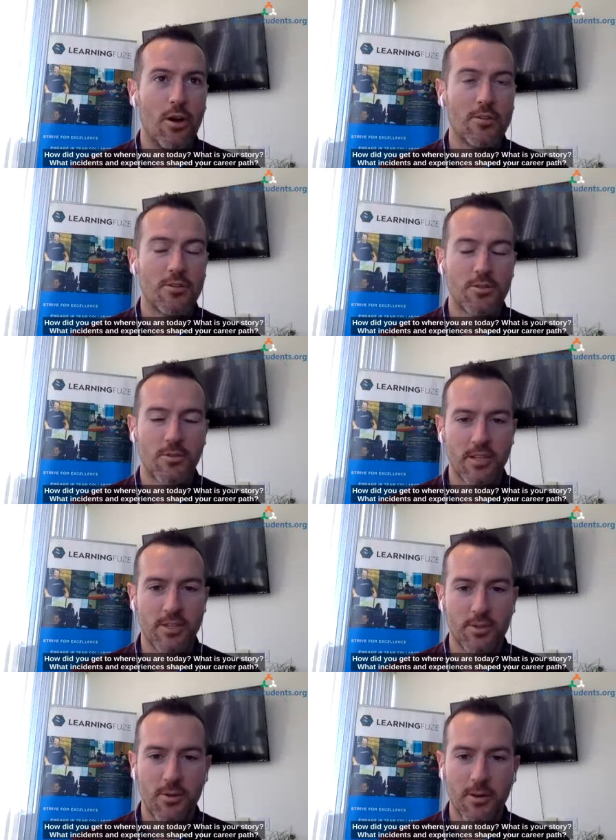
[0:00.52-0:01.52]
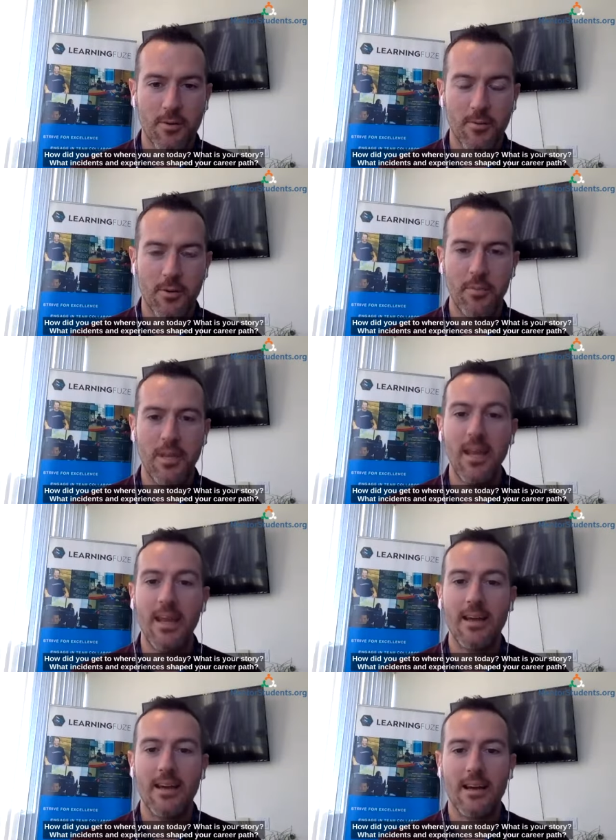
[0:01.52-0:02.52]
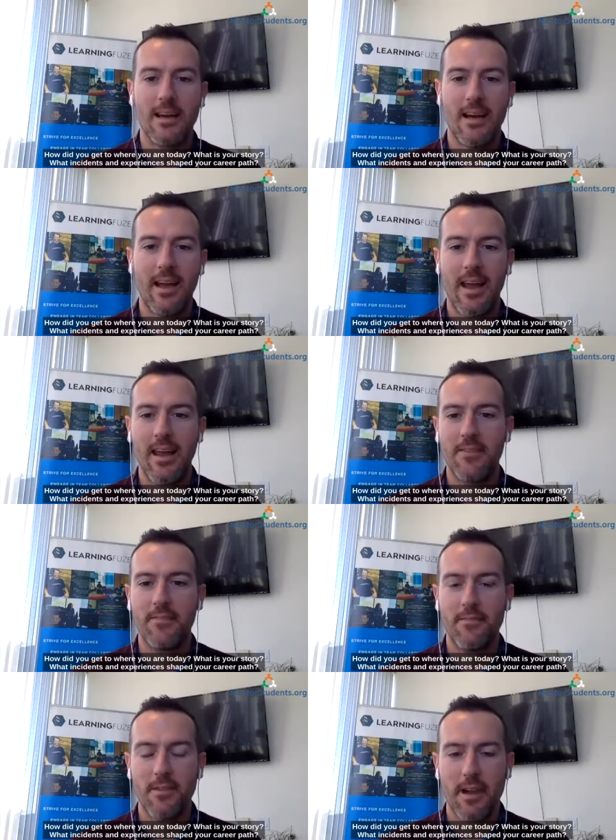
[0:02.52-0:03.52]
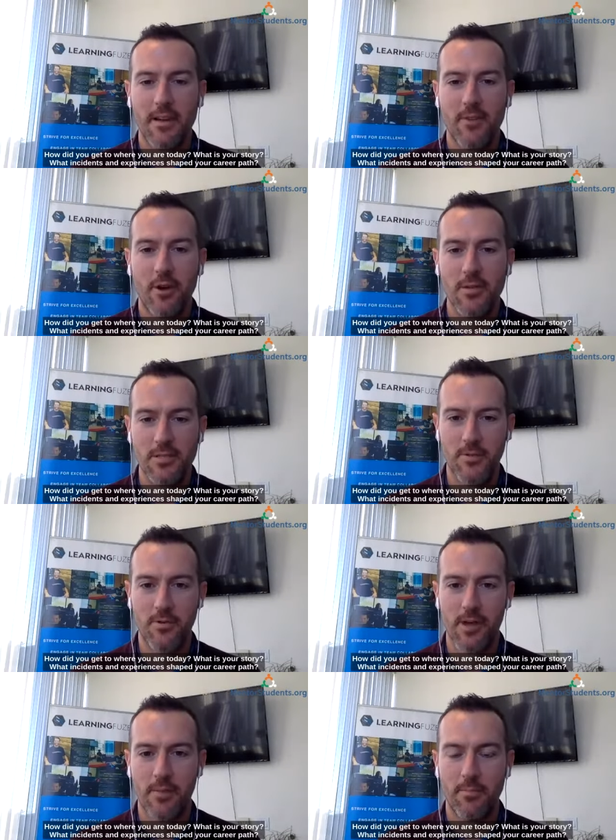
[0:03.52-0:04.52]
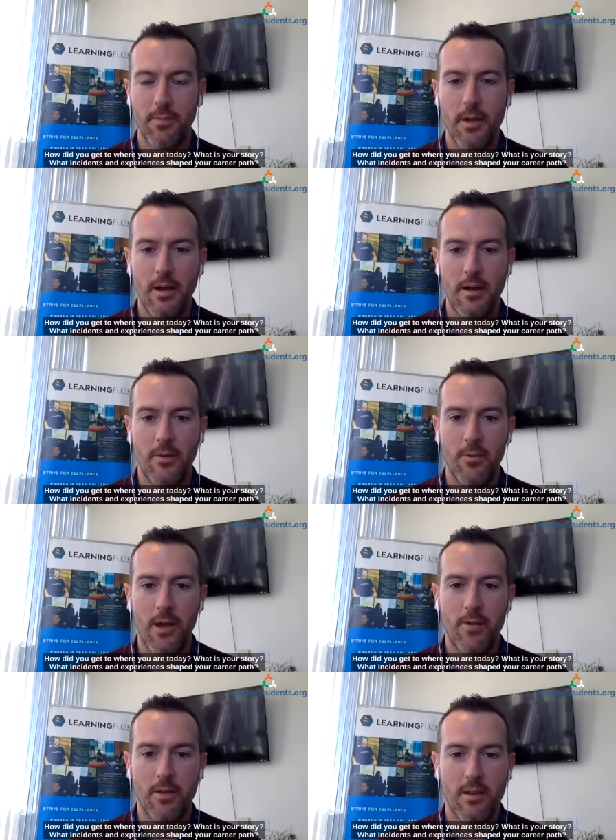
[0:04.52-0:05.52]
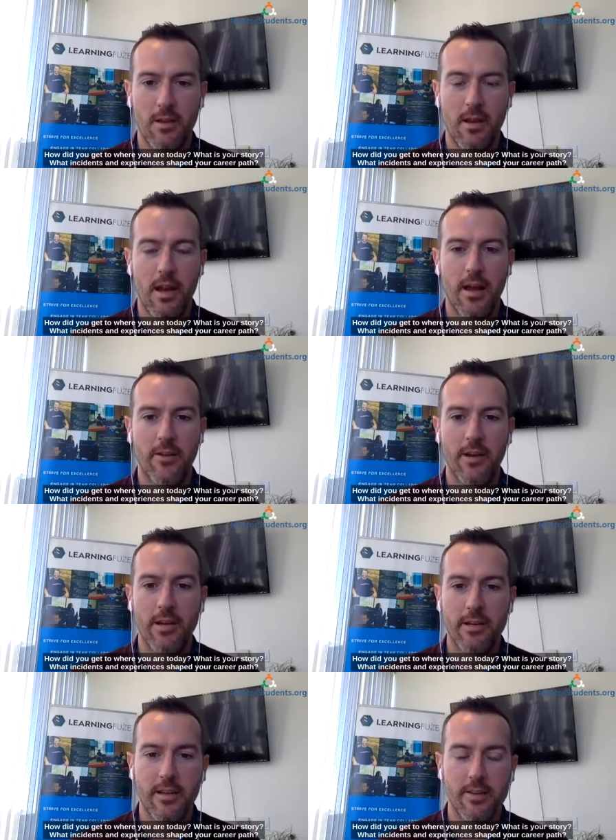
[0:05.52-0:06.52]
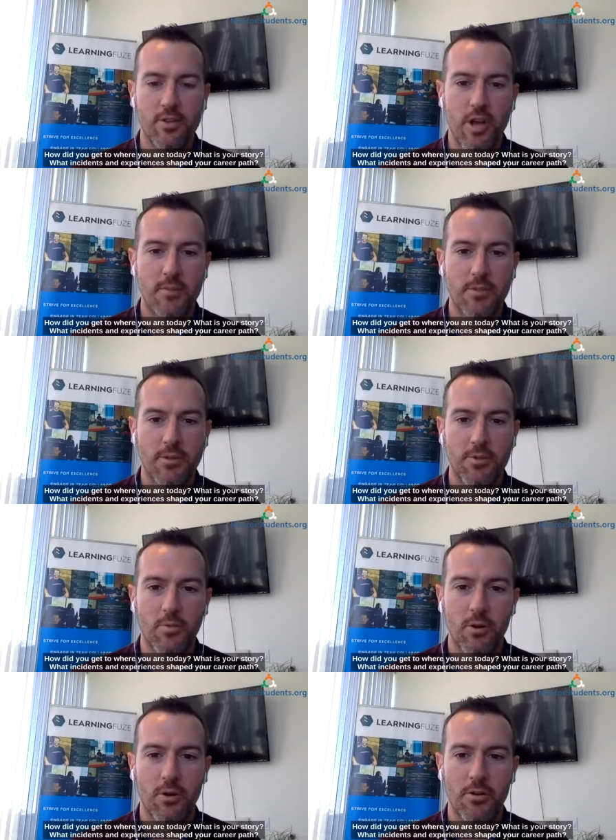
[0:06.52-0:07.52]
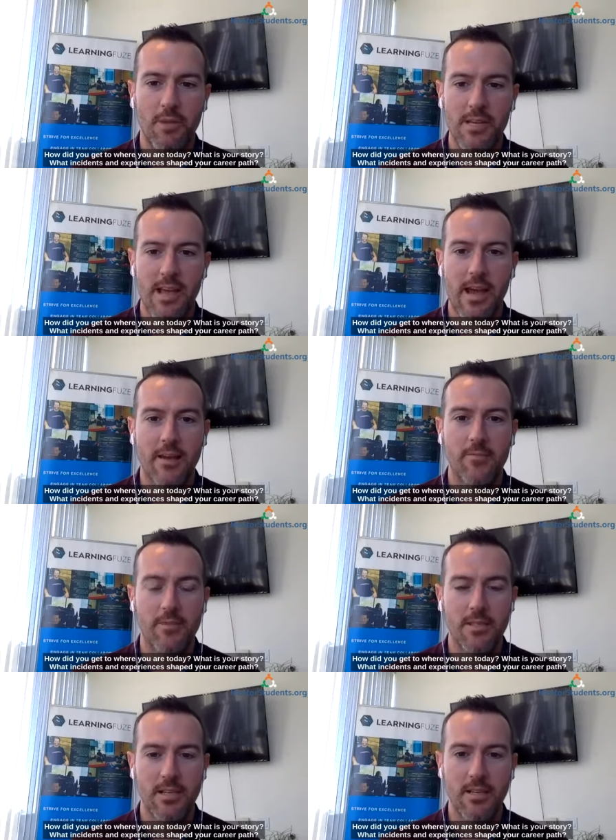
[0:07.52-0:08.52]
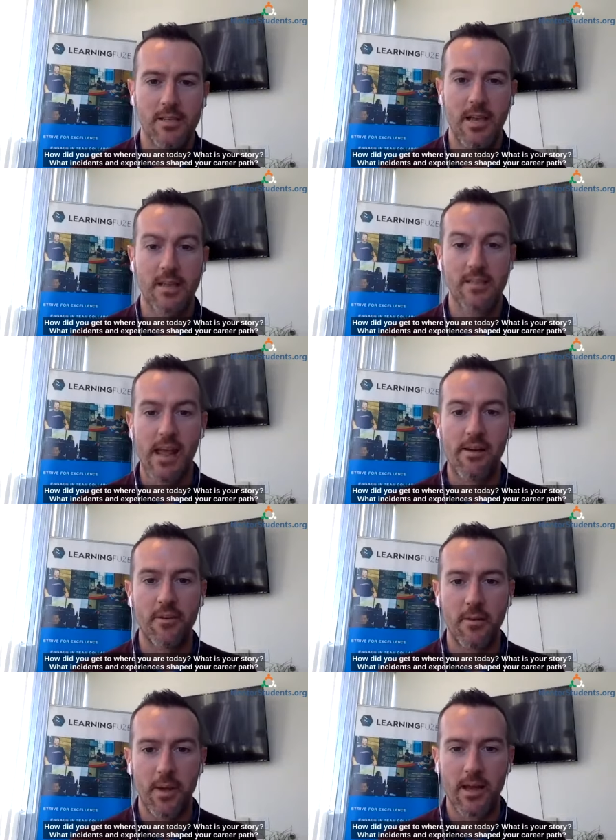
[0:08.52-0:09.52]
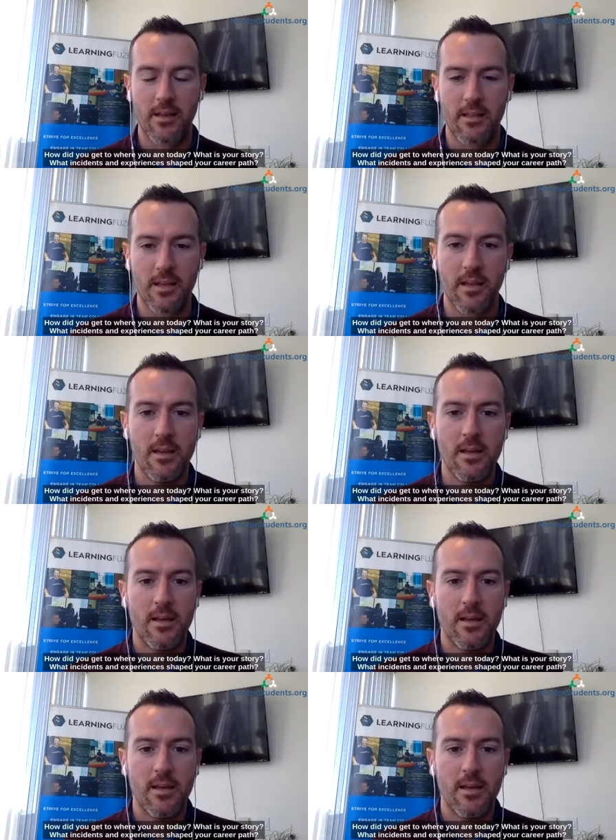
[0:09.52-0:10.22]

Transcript: long story short would be I have kind of always grown up around the hiring and job search world. My dad was in tech staffing back in the